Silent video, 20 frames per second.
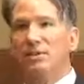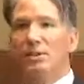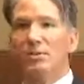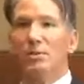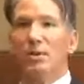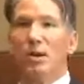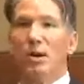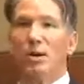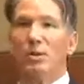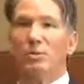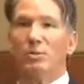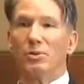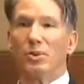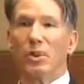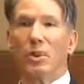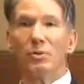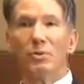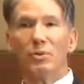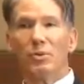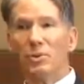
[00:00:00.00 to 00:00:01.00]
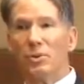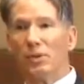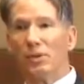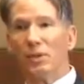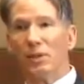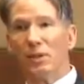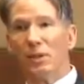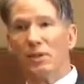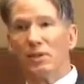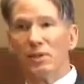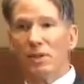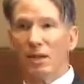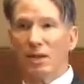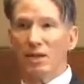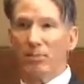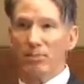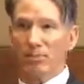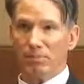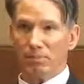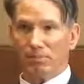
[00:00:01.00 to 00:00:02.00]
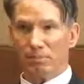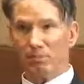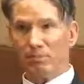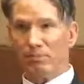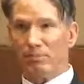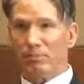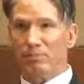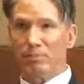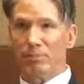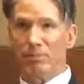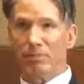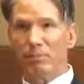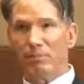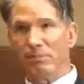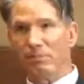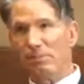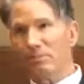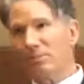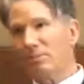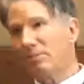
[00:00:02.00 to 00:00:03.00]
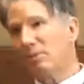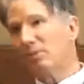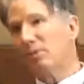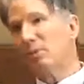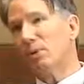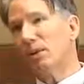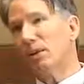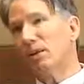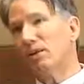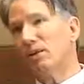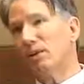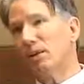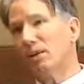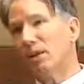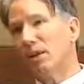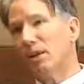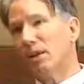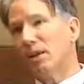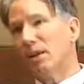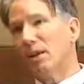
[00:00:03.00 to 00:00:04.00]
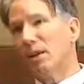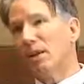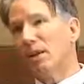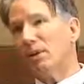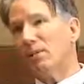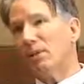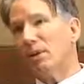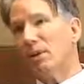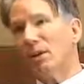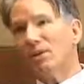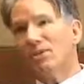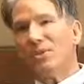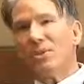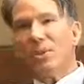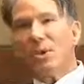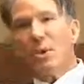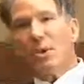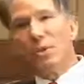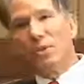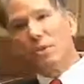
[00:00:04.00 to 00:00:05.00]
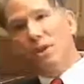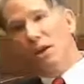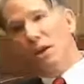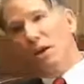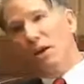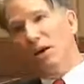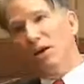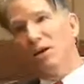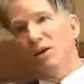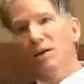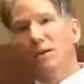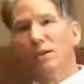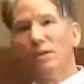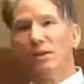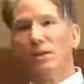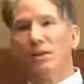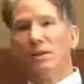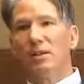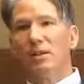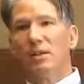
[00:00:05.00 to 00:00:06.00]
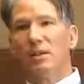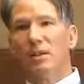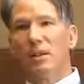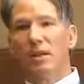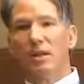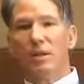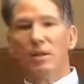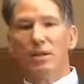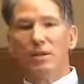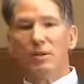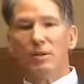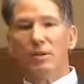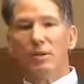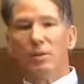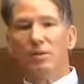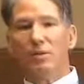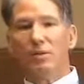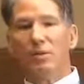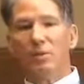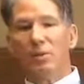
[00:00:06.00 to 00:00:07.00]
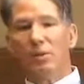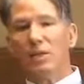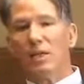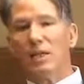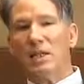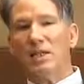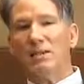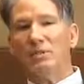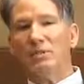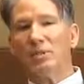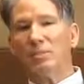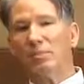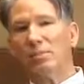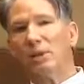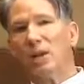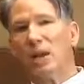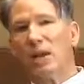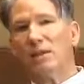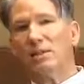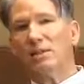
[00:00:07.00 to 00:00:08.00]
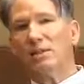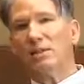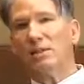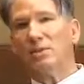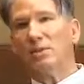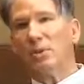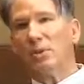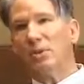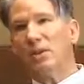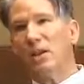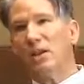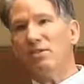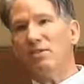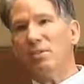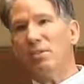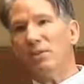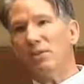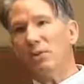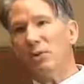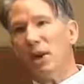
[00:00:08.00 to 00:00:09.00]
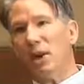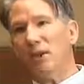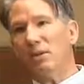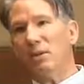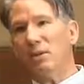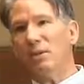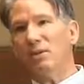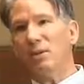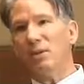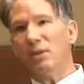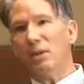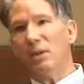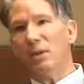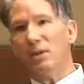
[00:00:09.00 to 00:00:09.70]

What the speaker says: evolves one funeral at a time, right? Because the old guard believes and practices what they've been trained in, what